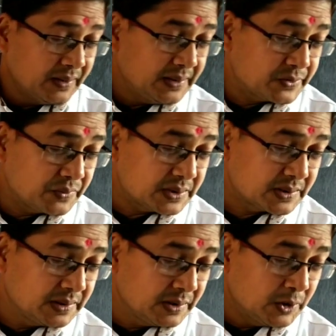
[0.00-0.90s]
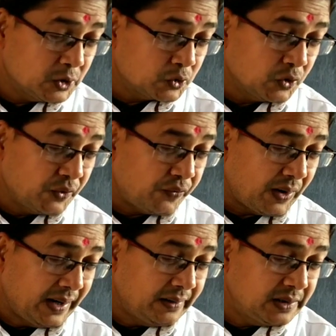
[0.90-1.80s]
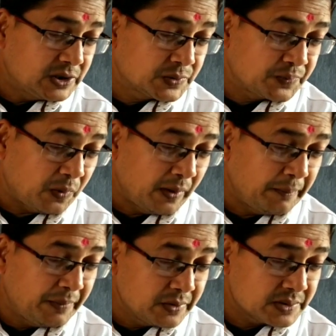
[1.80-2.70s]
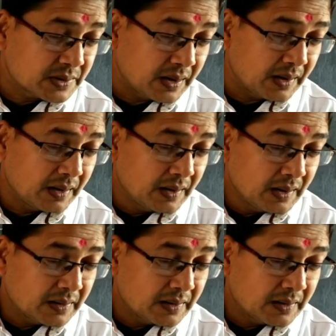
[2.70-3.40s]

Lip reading: is, what do you find this poem musical?